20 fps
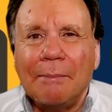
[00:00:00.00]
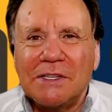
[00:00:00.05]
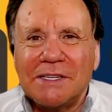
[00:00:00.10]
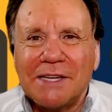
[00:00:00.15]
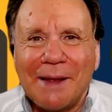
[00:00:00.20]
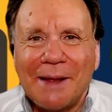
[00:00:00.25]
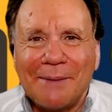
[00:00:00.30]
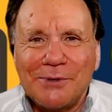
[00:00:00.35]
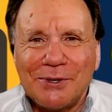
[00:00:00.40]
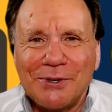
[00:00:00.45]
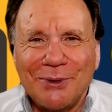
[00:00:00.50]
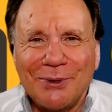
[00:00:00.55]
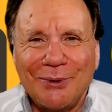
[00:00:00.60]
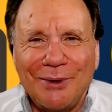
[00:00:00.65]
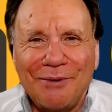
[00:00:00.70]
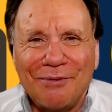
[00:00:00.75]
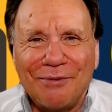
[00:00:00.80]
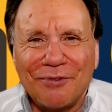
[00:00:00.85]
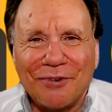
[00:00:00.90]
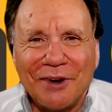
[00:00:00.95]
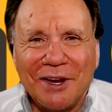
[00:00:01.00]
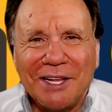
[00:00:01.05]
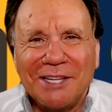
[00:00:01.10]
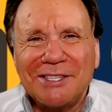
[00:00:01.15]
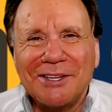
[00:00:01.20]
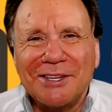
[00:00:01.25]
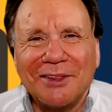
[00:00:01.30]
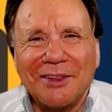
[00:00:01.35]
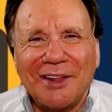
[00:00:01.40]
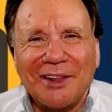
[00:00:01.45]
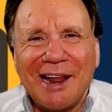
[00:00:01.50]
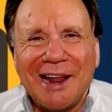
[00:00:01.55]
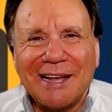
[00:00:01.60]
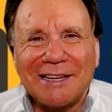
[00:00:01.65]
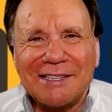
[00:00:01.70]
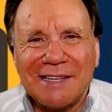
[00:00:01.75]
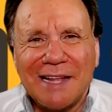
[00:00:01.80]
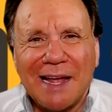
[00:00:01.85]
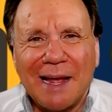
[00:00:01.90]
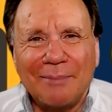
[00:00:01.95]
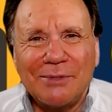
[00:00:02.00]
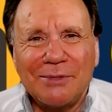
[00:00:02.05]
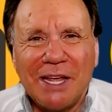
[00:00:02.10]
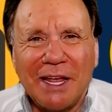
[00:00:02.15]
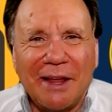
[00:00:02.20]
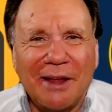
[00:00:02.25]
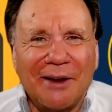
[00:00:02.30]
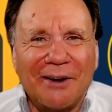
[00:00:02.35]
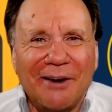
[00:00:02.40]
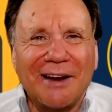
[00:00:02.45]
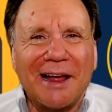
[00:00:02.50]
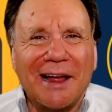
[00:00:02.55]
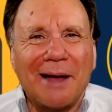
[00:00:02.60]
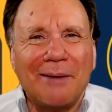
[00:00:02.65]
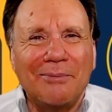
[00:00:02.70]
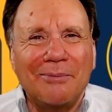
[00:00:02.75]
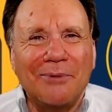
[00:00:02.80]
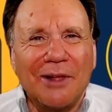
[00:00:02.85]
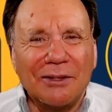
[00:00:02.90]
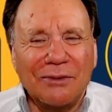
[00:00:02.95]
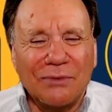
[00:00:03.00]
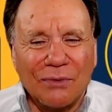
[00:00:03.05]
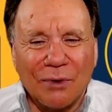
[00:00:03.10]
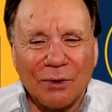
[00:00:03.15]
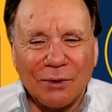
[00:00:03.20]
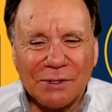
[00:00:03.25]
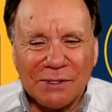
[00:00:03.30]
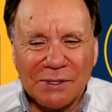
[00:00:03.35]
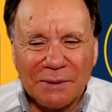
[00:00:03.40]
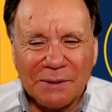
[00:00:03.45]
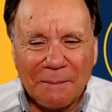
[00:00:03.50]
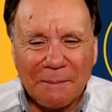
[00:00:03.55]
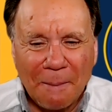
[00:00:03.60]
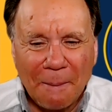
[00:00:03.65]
It's absolutely free. Until the next time, take care and God bless, folks.